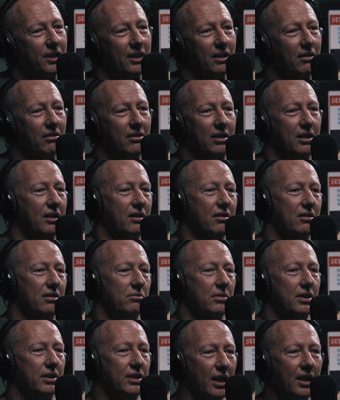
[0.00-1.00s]
But like you kind
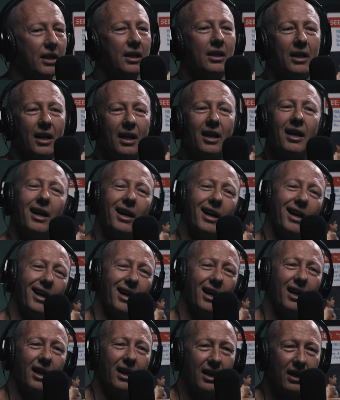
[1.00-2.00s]
of went, yeah.
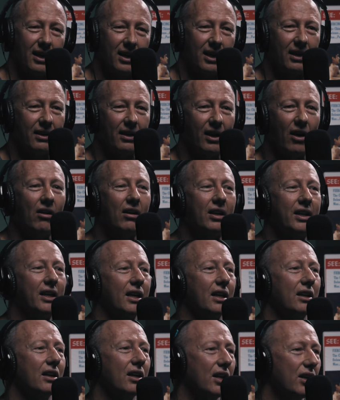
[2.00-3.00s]
Oh
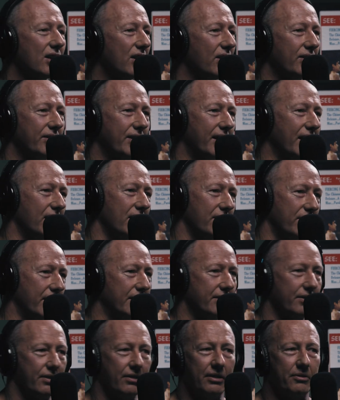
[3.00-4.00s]
yeah,
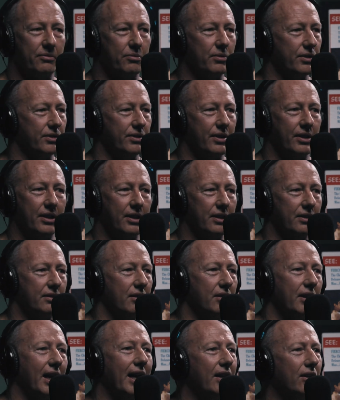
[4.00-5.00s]
there's who's worse than
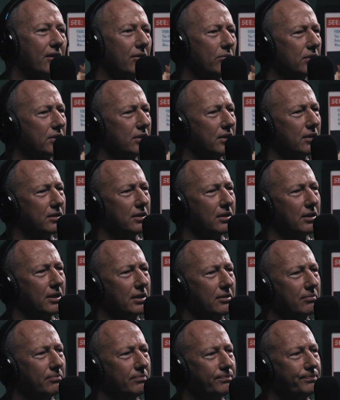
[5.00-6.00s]
theirs. And it was just
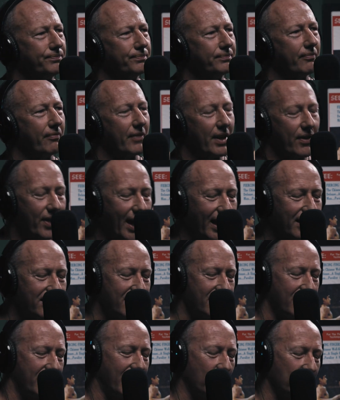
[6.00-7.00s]
like.
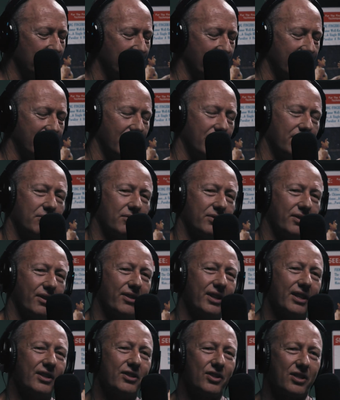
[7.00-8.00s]
That was acceptable. So
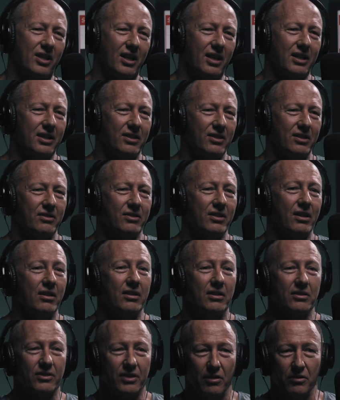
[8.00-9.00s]
things change, and
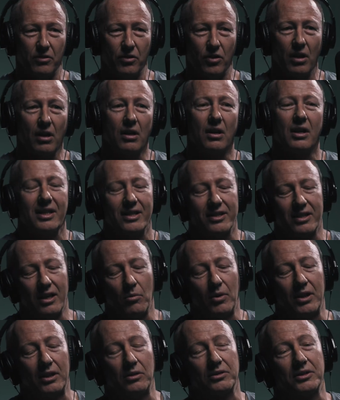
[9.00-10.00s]
so
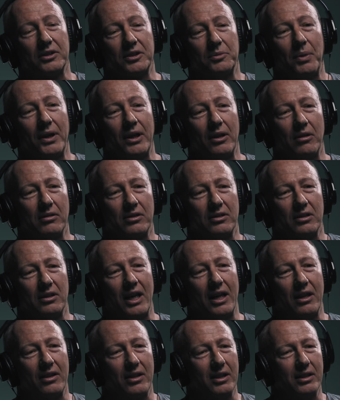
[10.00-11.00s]
someone else's parents
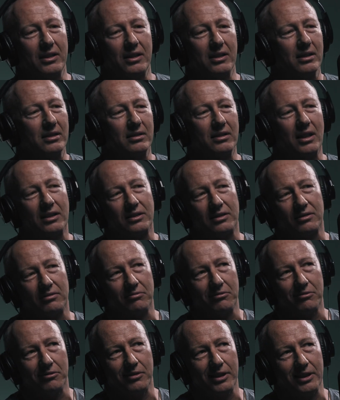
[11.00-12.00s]
and how they did it doesn't
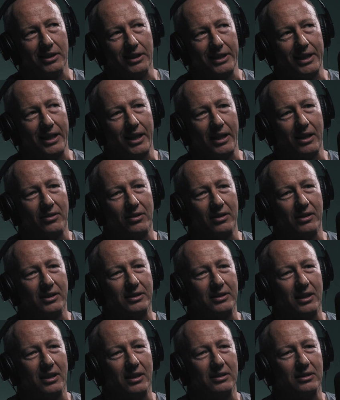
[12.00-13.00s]
really count
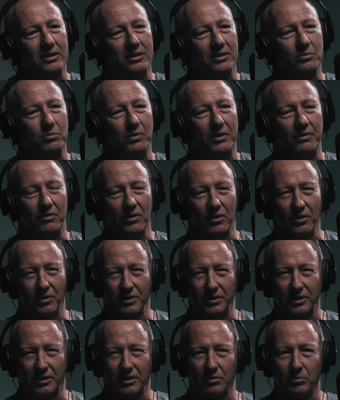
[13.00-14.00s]
these days because we've
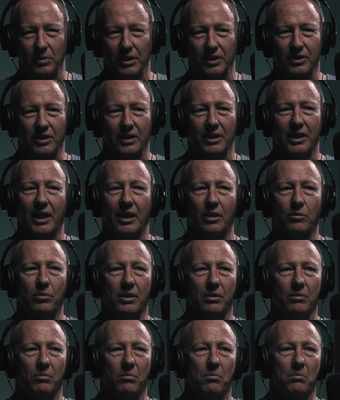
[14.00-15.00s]
learned so much, and now
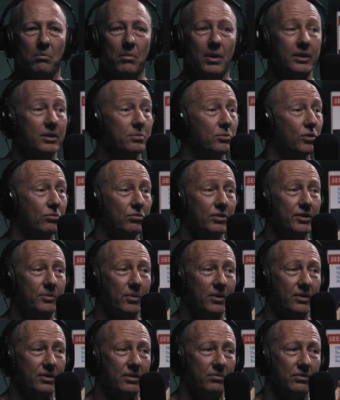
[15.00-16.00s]
we're much more
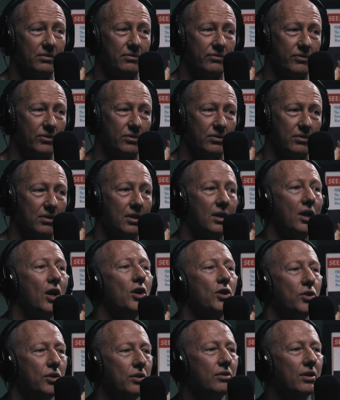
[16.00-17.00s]
responsible for.
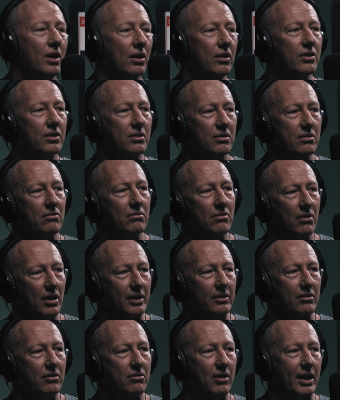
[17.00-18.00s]
That
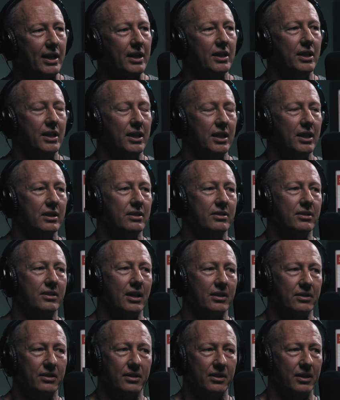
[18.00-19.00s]
like cracking your kids
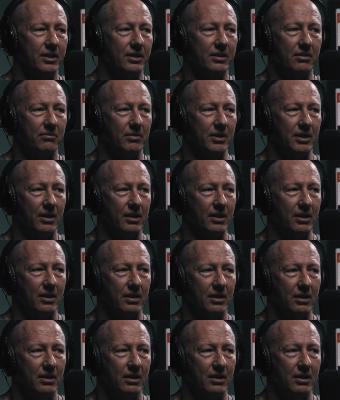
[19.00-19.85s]
doesn't teach them anything.